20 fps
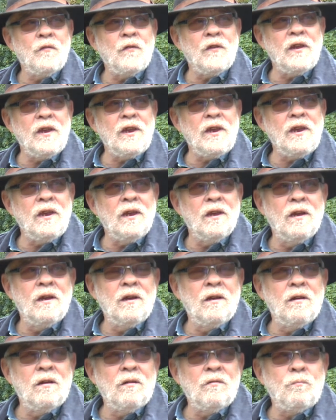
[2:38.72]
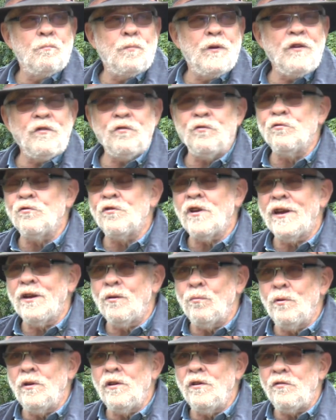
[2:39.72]
The peace and
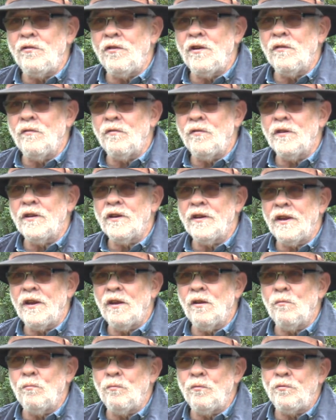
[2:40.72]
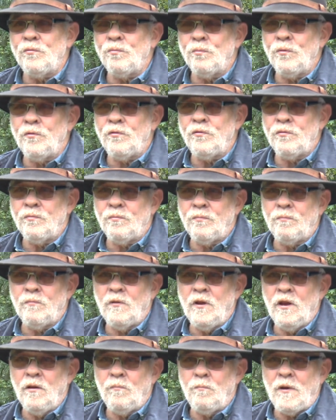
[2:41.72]
tranquility of the canal was, was
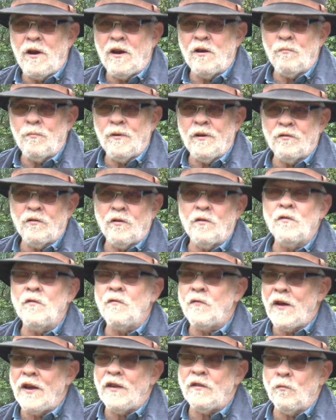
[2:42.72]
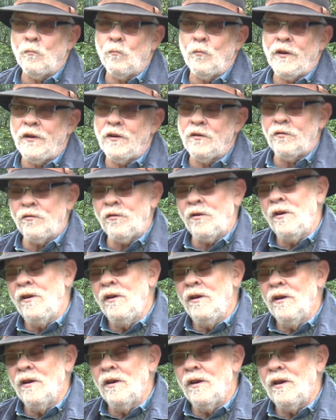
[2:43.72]
uh, paramount and the fact that we could
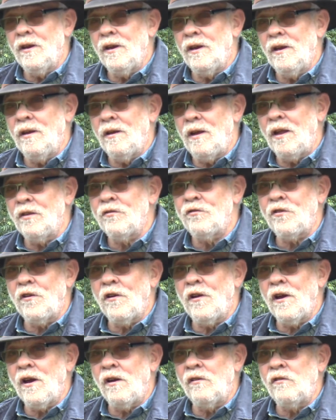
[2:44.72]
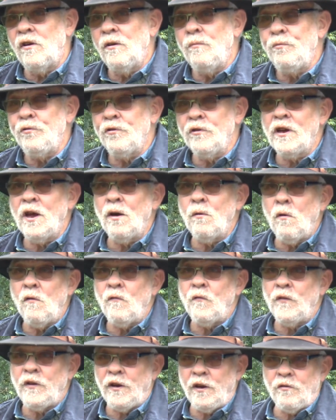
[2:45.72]
uh, untie our ropes and go
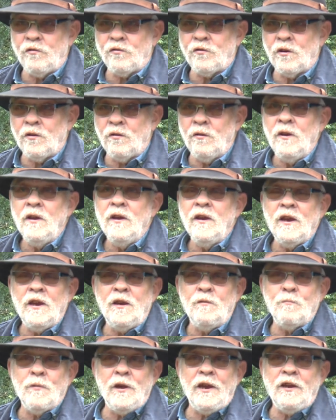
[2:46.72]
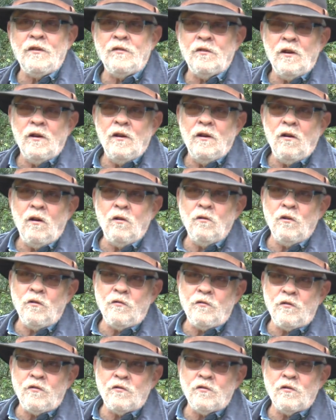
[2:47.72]
off in it. So it made
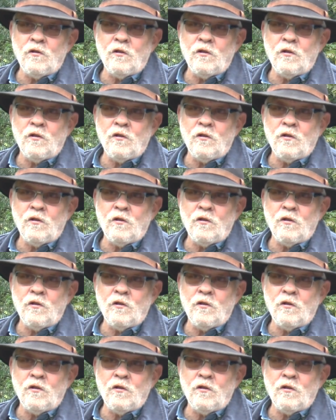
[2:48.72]
holidays a